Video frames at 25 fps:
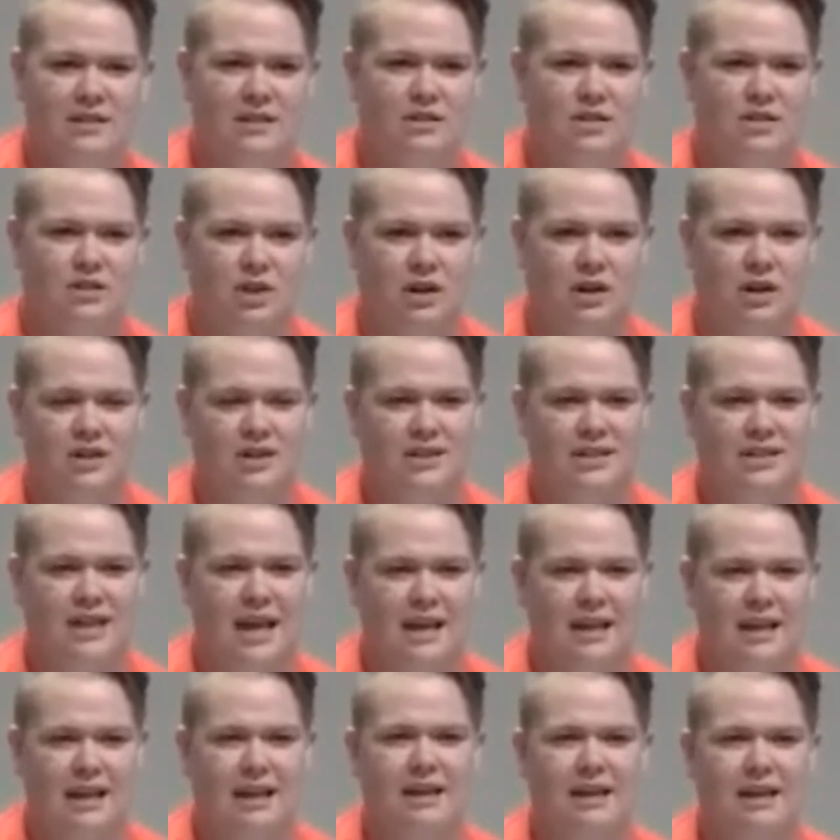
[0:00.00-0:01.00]
start to
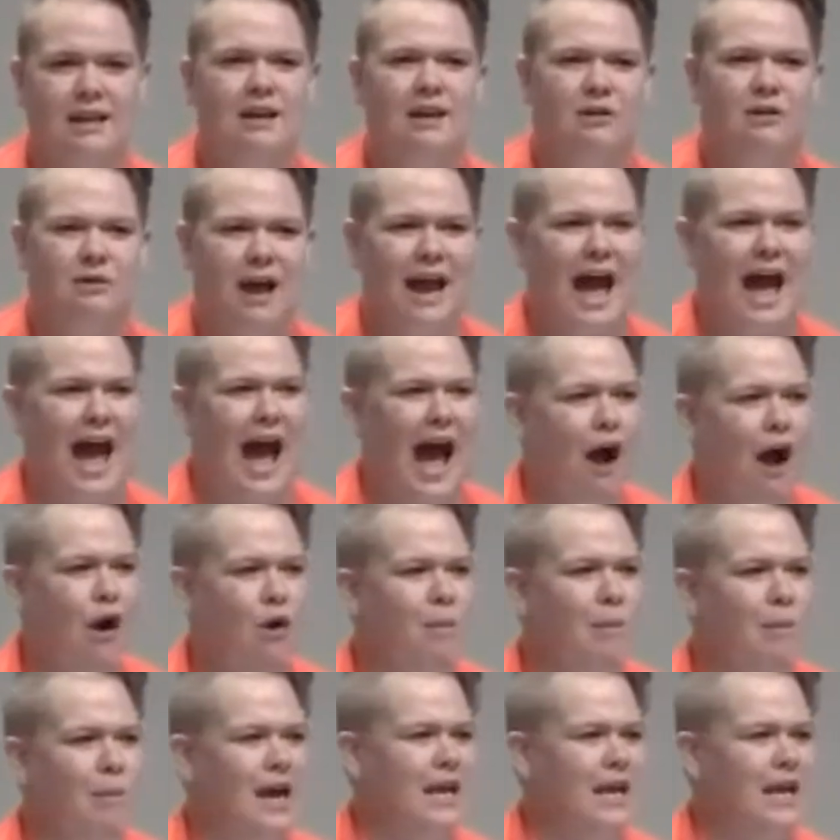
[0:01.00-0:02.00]
set in, right, how
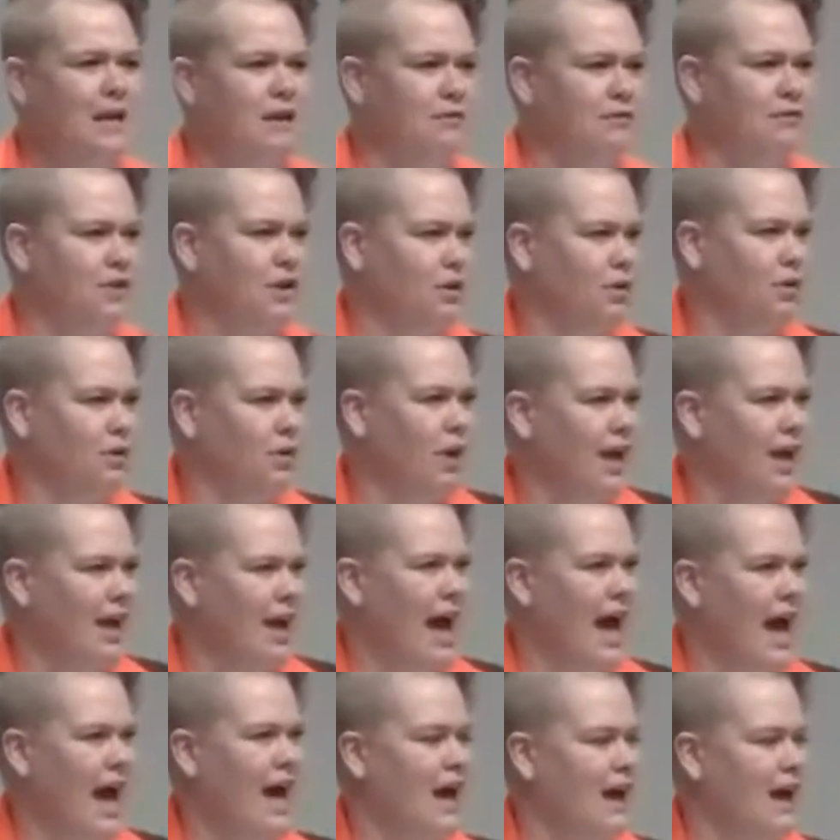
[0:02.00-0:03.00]
many of you
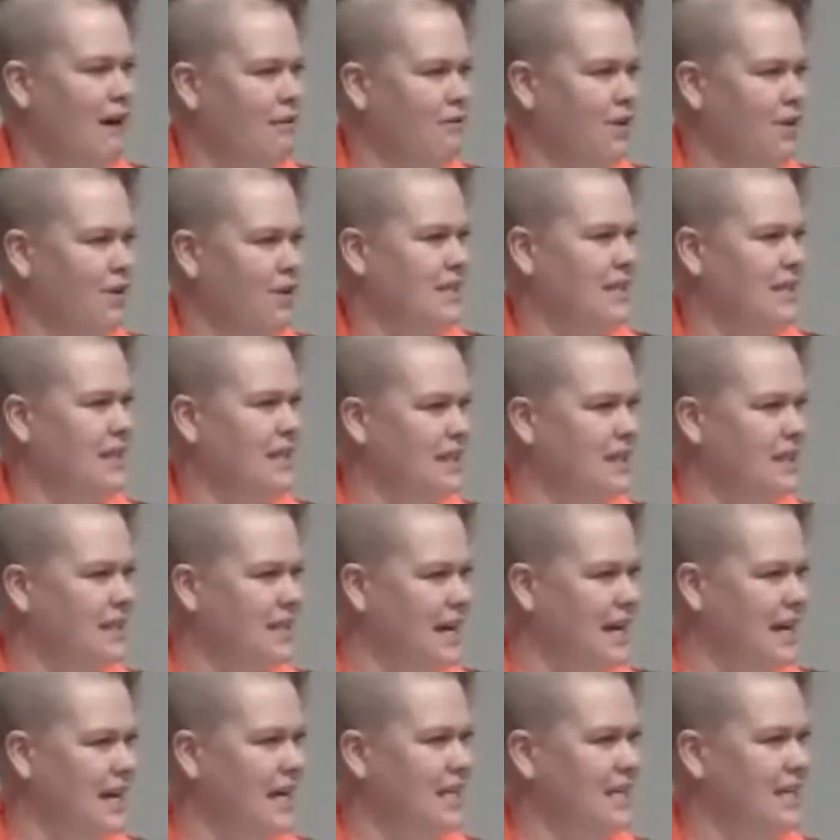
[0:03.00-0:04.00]
have, in the
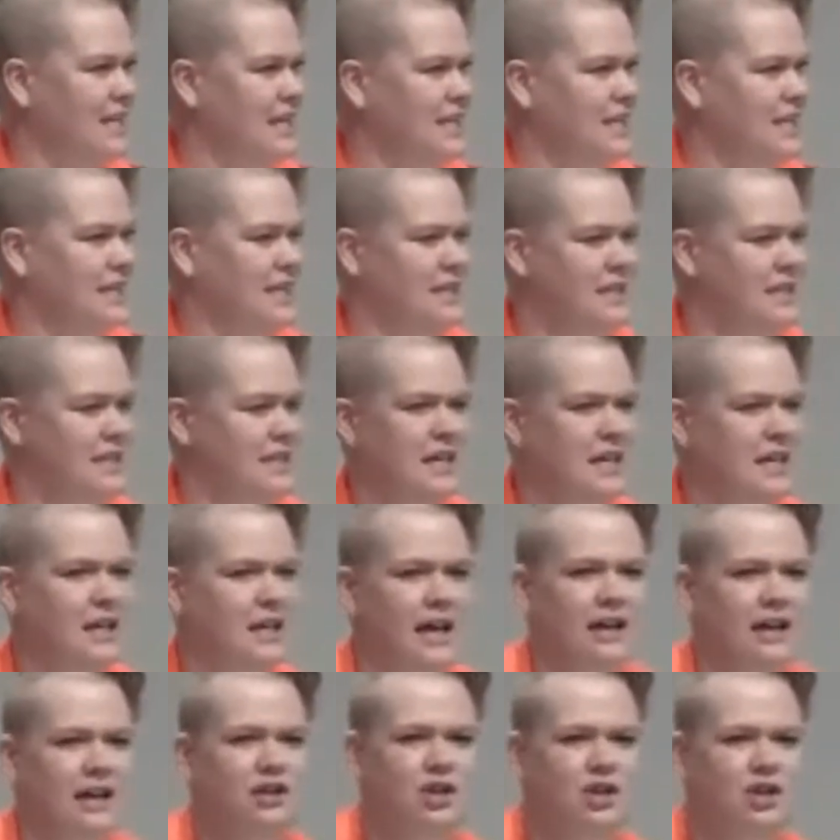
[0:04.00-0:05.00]
days since the
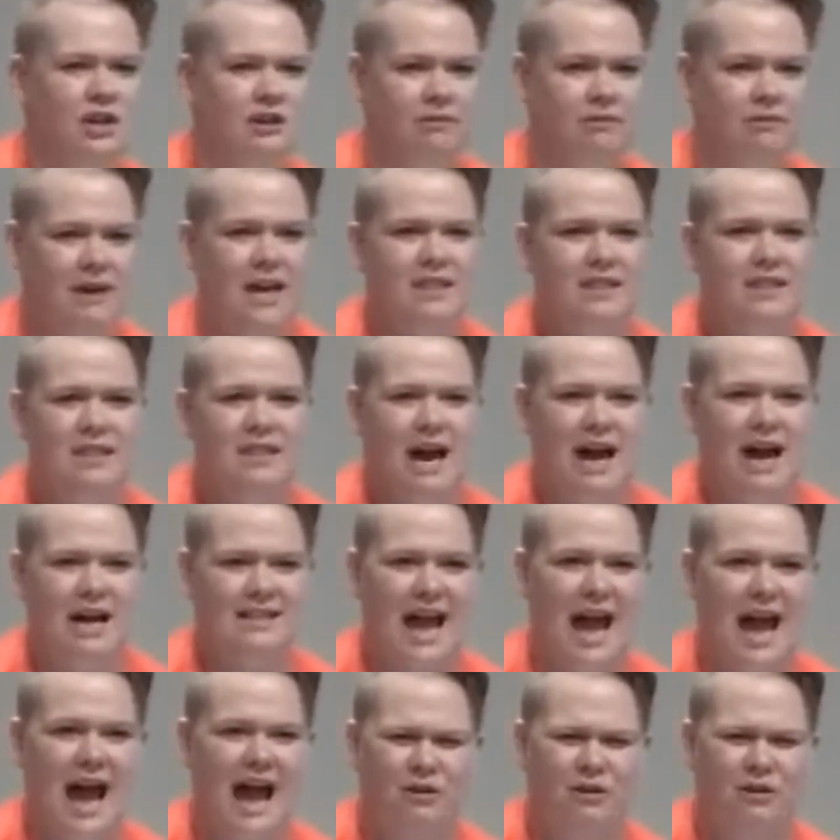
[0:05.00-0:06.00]
election, right, has
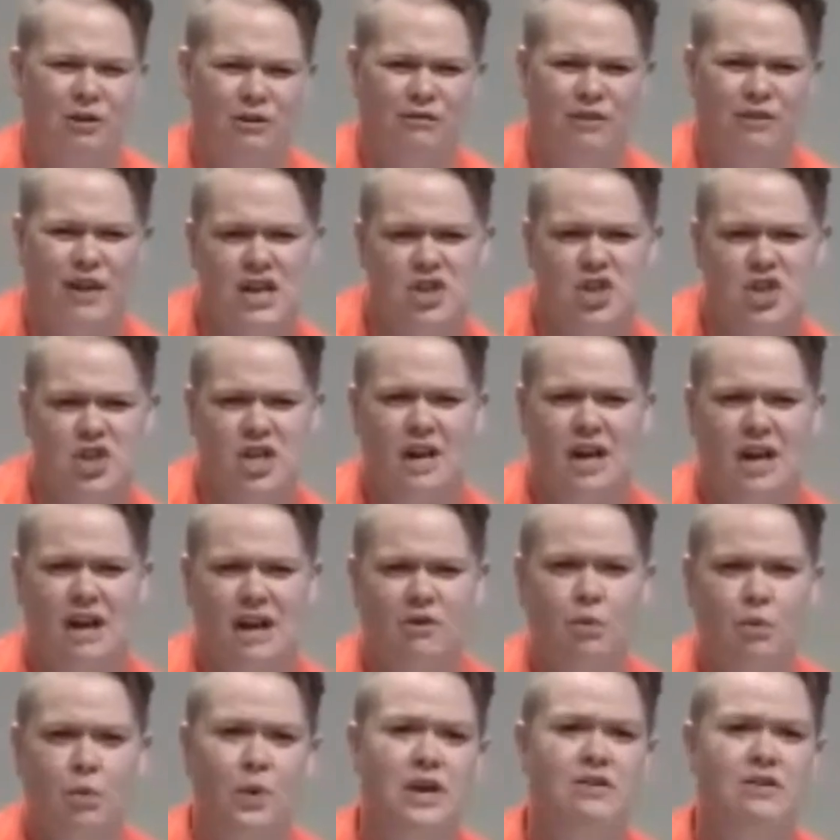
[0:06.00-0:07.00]
aggravation
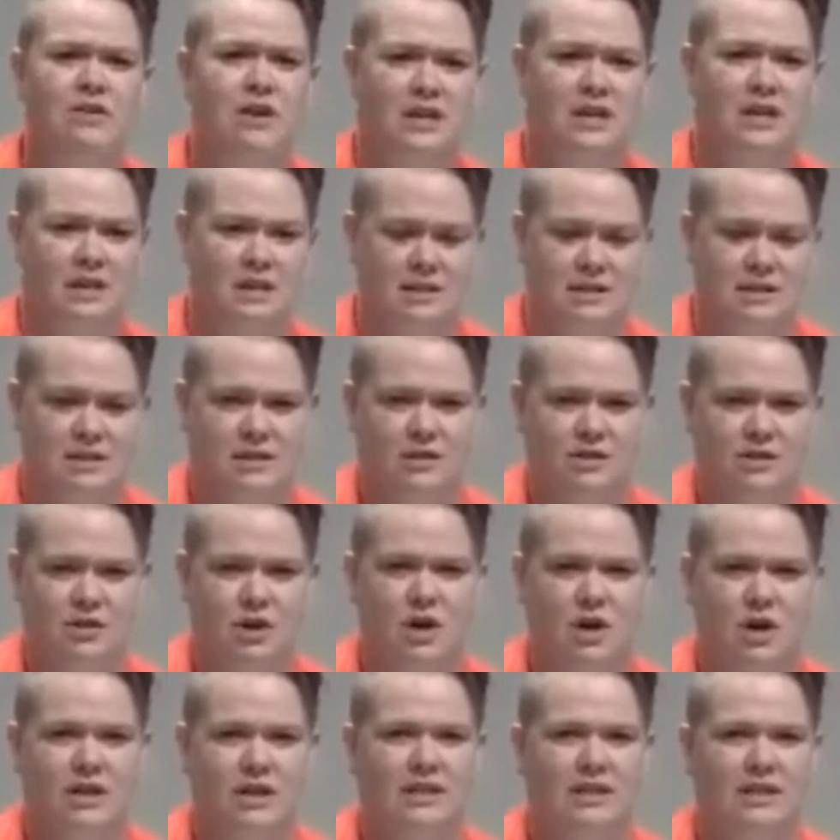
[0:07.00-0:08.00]
and weariness
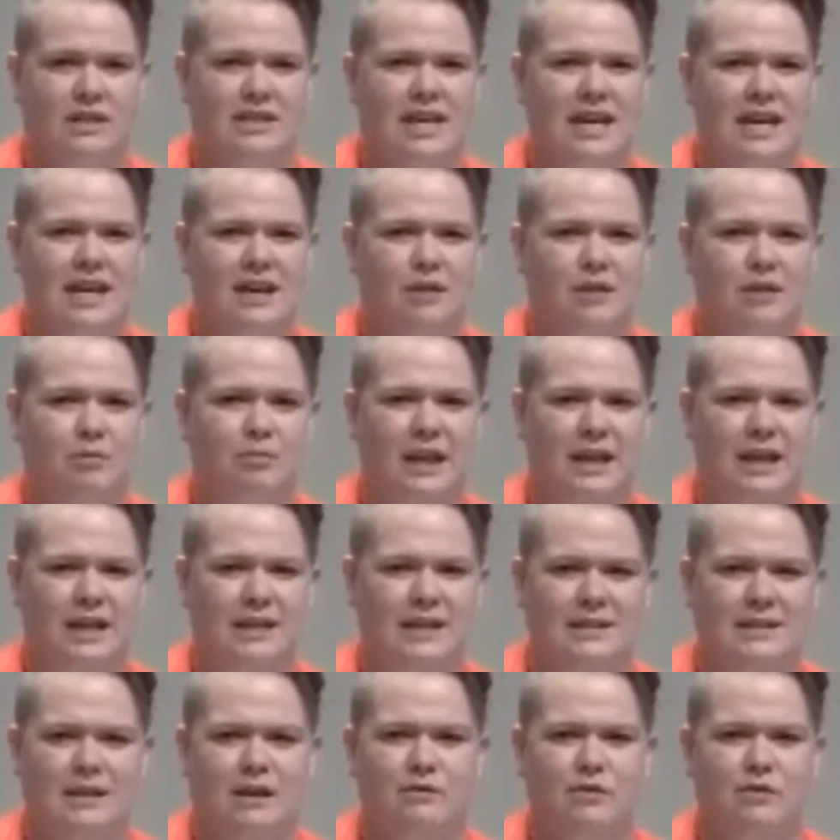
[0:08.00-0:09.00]
started to take the
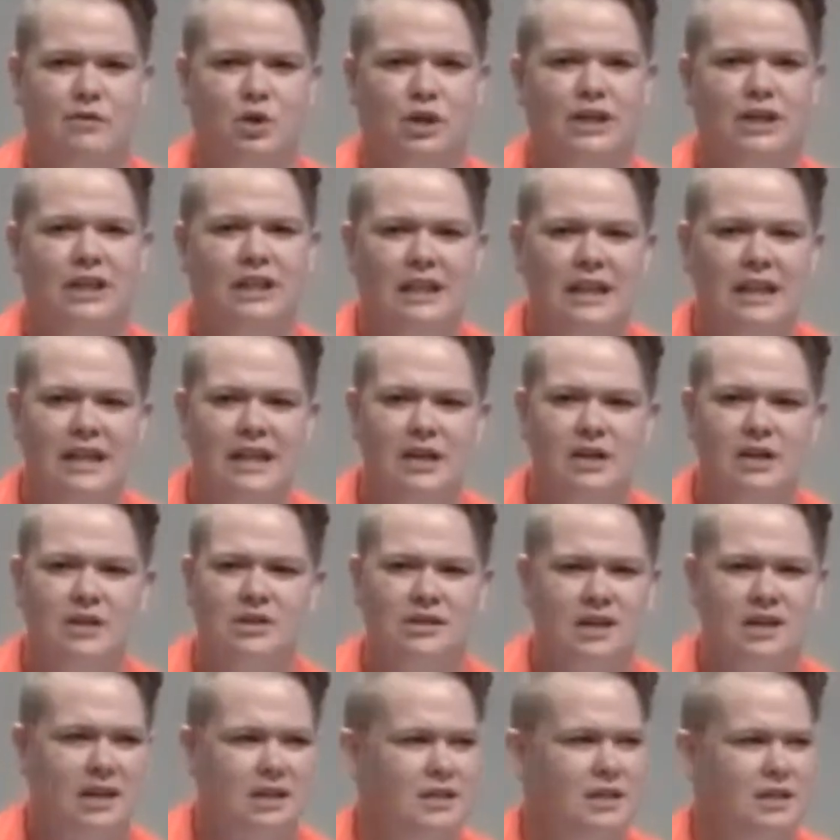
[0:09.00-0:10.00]
place of your clear
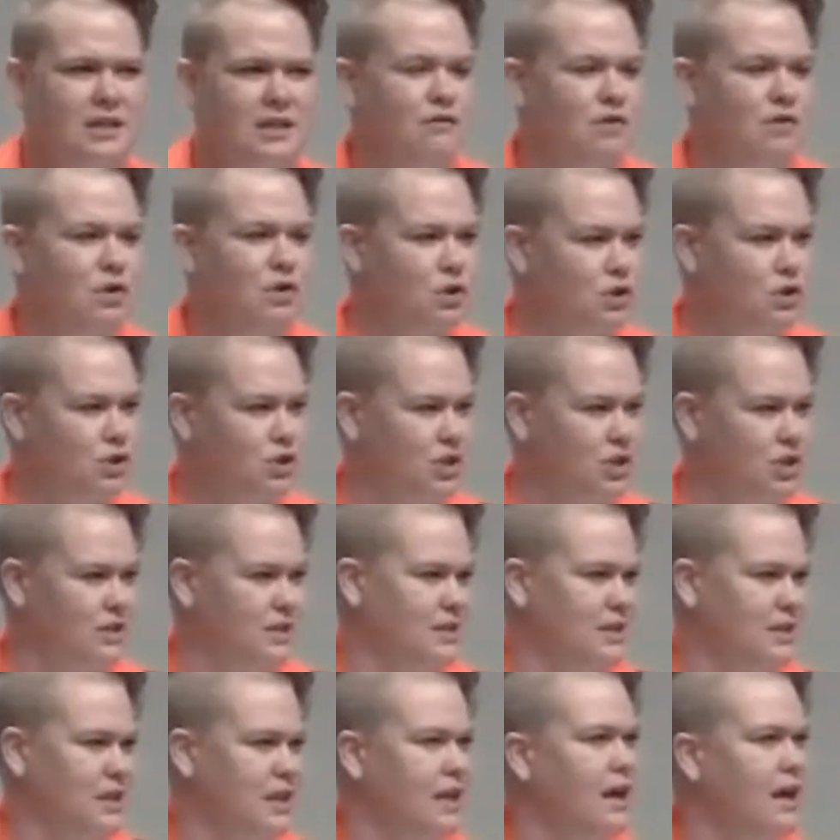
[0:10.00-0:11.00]
sense of
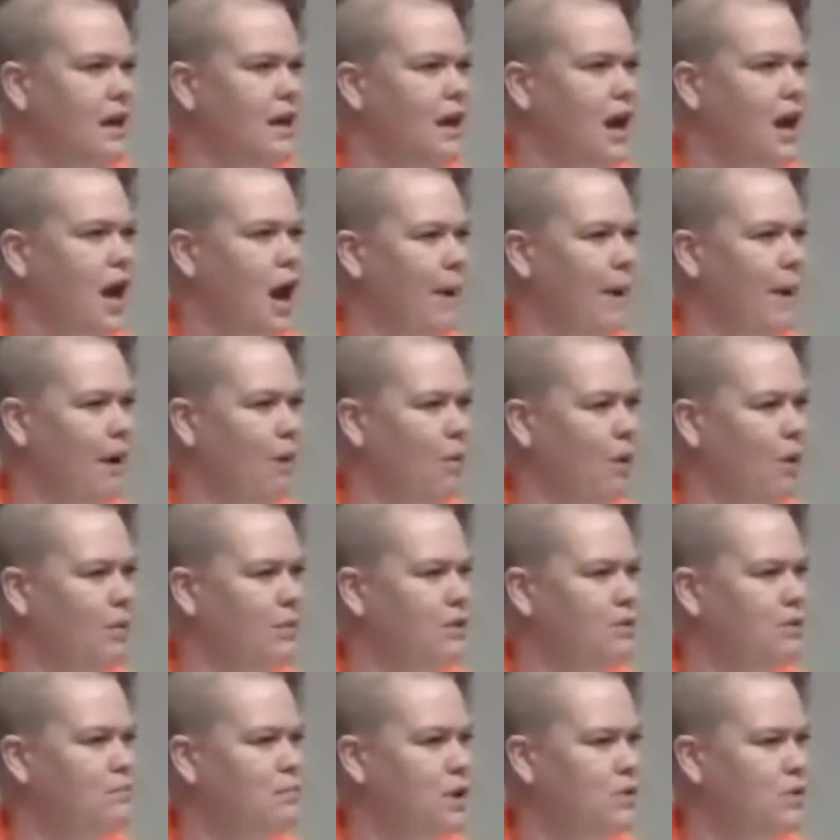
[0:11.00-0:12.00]
urgency about what
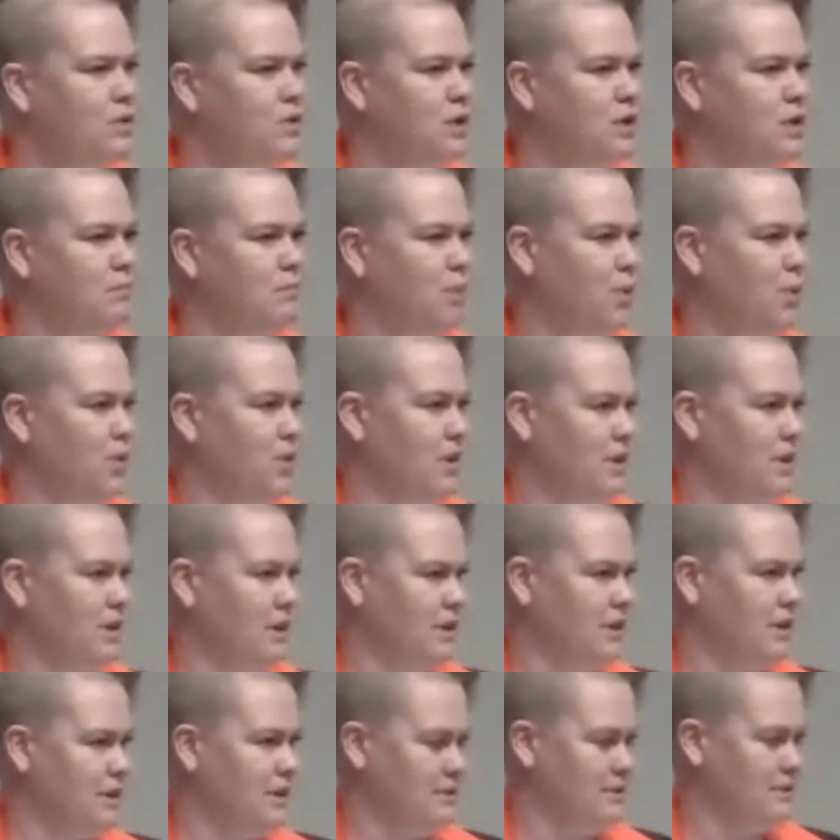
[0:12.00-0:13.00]
was most important?